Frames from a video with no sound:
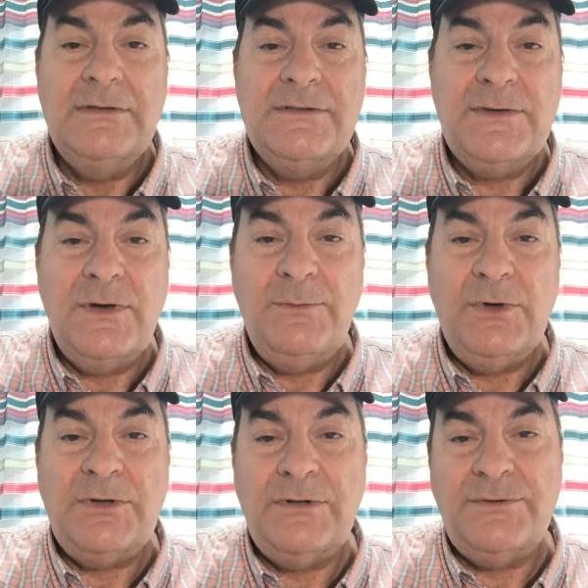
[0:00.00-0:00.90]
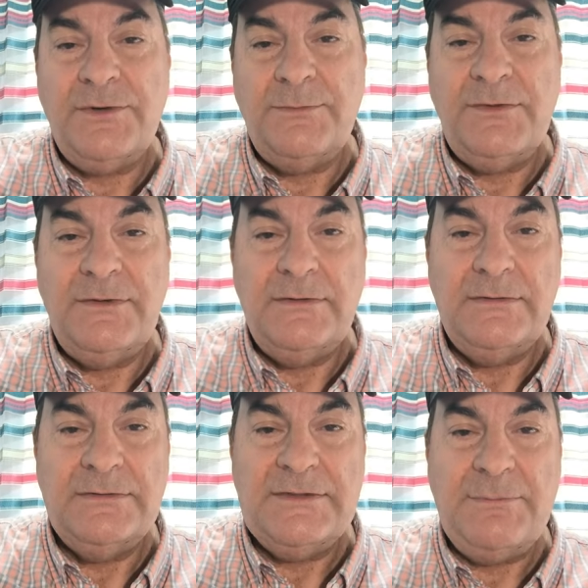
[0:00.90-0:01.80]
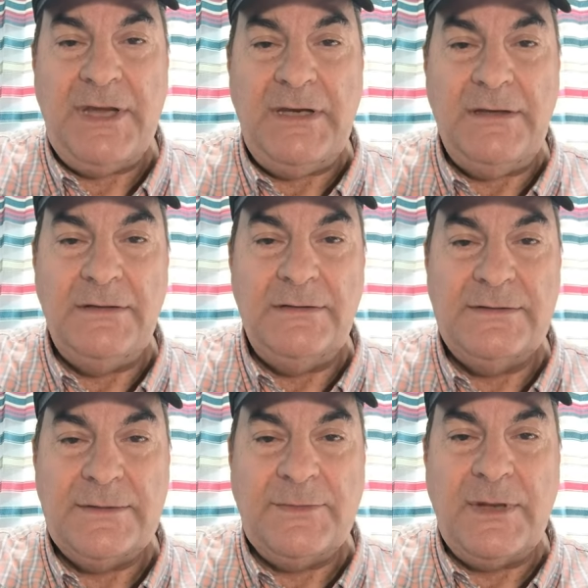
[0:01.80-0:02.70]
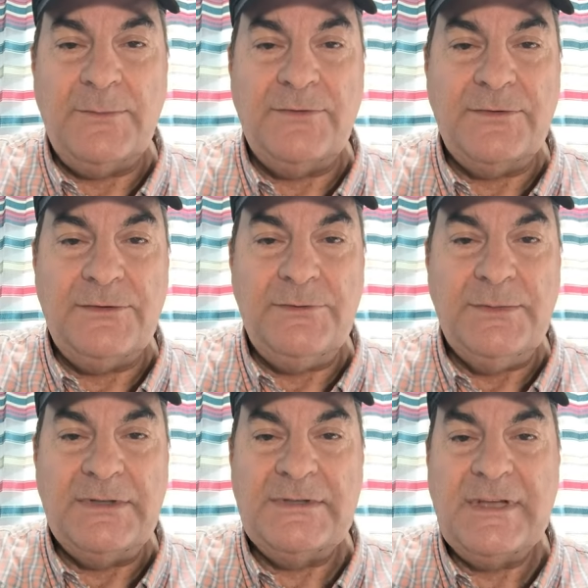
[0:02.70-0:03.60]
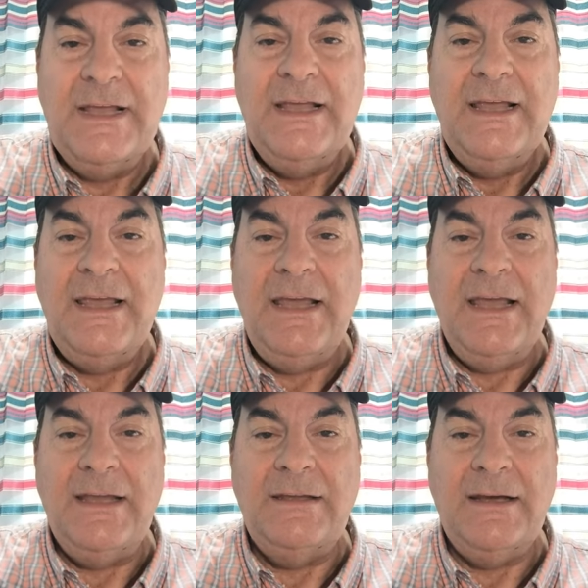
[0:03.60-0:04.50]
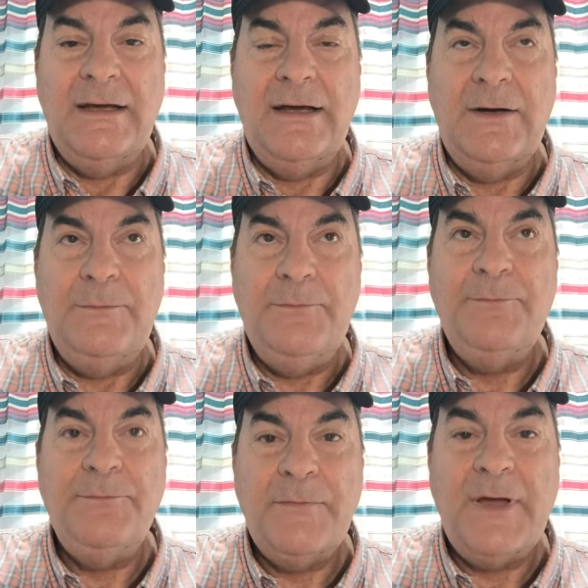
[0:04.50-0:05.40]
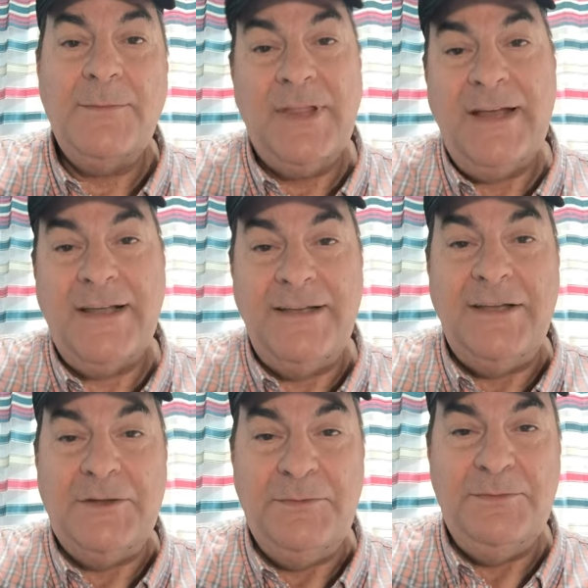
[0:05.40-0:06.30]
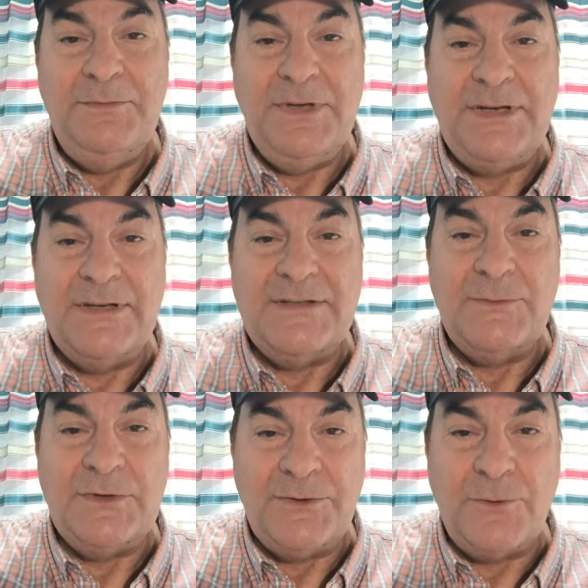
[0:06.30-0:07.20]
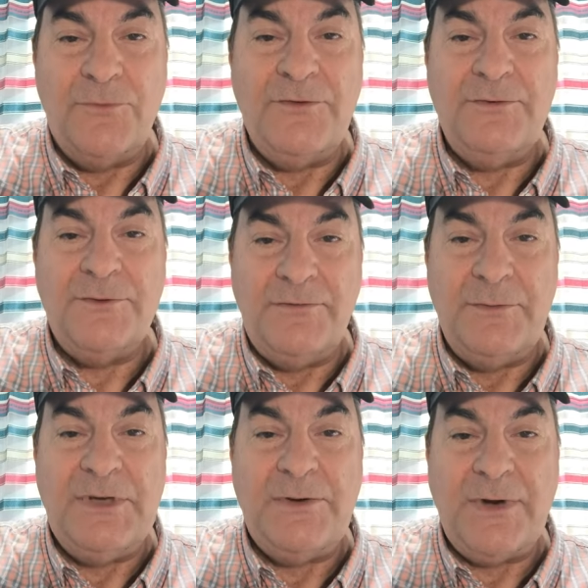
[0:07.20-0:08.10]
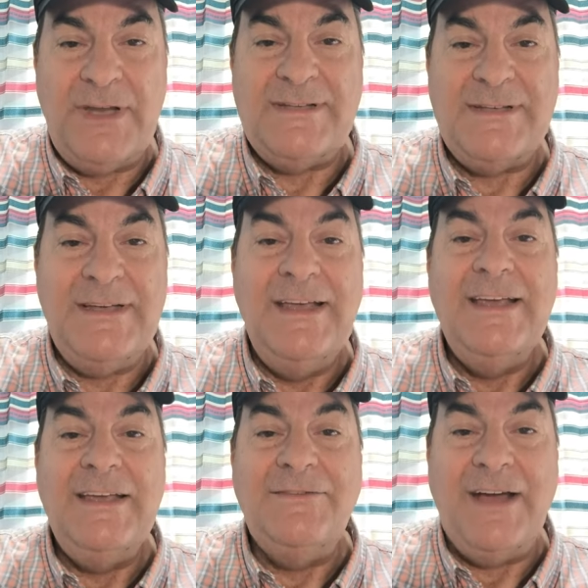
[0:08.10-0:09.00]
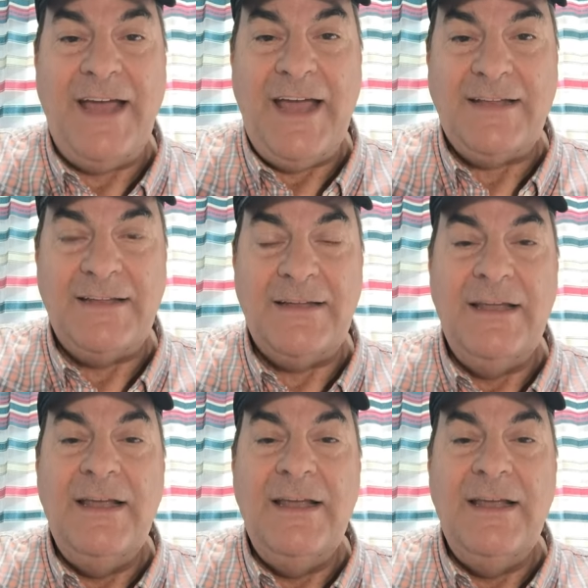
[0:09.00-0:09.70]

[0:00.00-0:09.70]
So I booked a trip to Spain in September for two months. And uh, I'm glad I did because it would have drove, driven me crazy if I hadn't.